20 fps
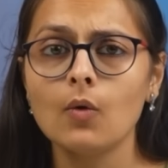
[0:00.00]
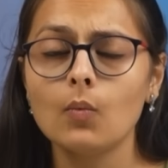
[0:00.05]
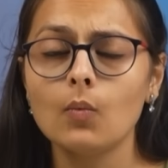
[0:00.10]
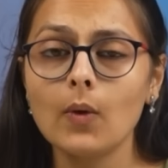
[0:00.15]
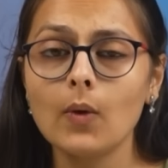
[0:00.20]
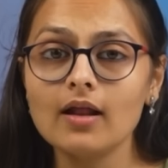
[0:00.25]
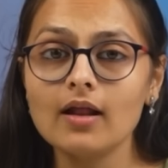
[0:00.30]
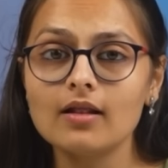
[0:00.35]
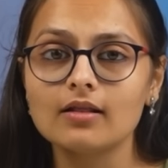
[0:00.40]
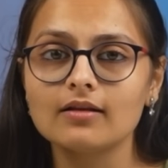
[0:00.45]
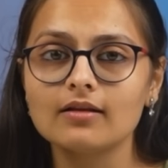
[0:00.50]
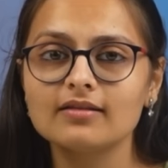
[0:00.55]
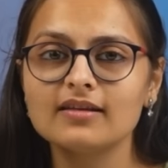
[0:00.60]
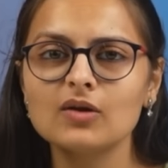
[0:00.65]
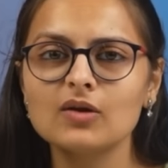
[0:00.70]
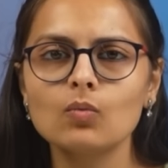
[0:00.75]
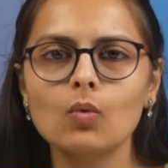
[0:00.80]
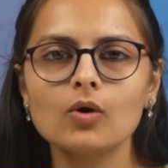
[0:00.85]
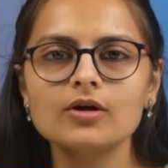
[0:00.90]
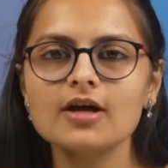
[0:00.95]
well
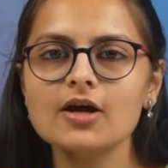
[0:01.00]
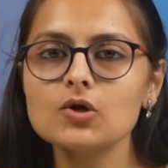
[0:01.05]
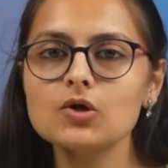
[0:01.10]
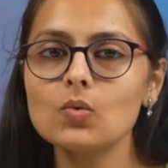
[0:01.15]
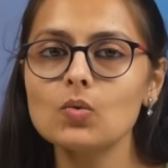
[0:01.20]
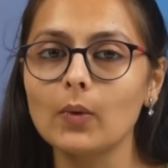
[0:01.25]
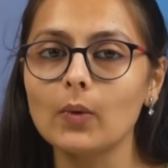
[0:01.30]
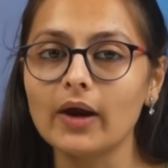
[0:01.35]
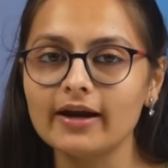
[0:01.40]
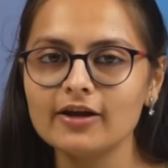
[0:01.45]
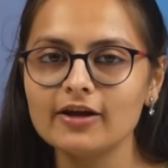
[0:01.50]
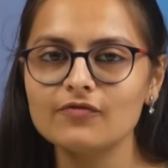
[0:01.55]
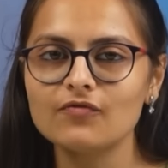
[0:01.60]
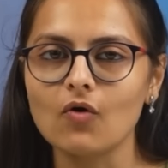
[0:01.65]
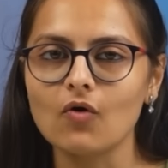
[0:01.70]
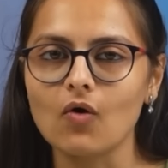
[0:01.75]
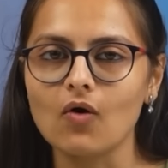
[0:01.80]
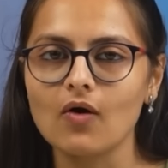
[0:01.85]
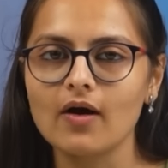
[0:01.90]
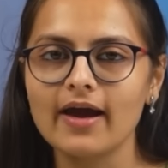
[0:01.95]
then what are you waiting for